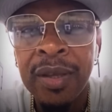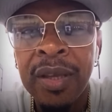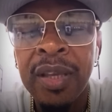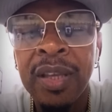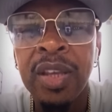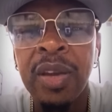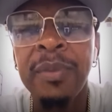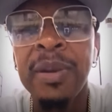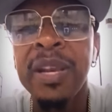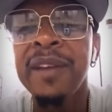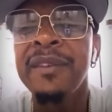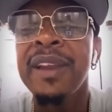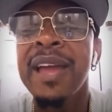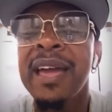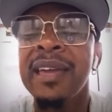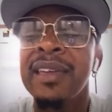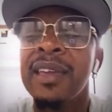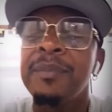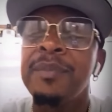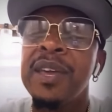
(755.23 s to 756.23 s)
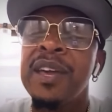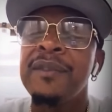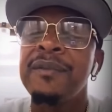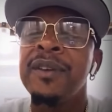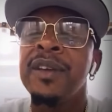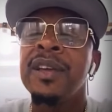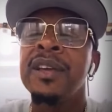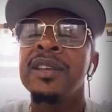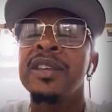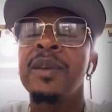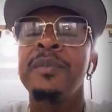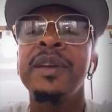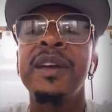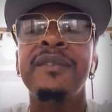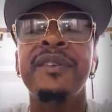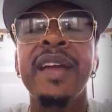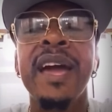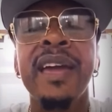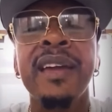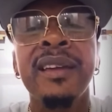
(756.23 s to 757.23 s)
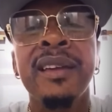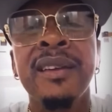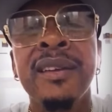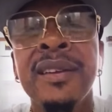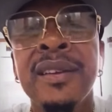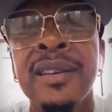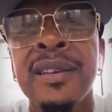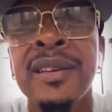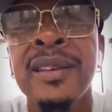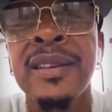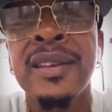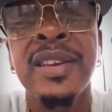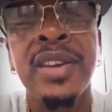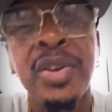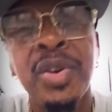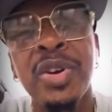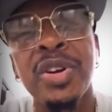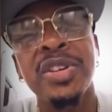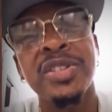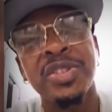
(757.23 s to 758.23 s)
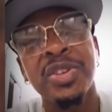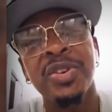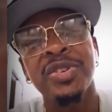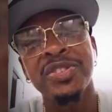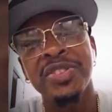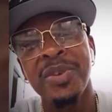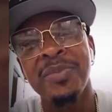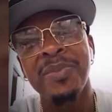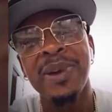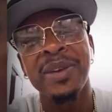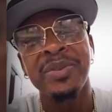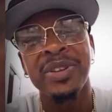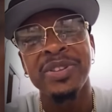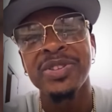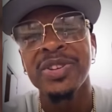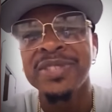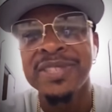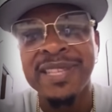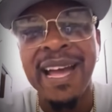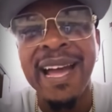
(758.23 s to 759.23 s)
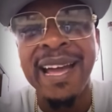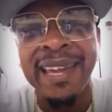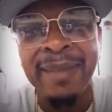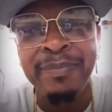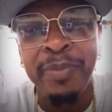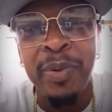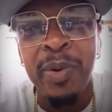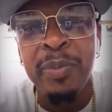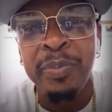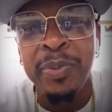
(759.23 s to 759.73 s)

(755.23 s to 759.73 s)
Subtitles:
You believe like, you behave like, you know, somebody just target pum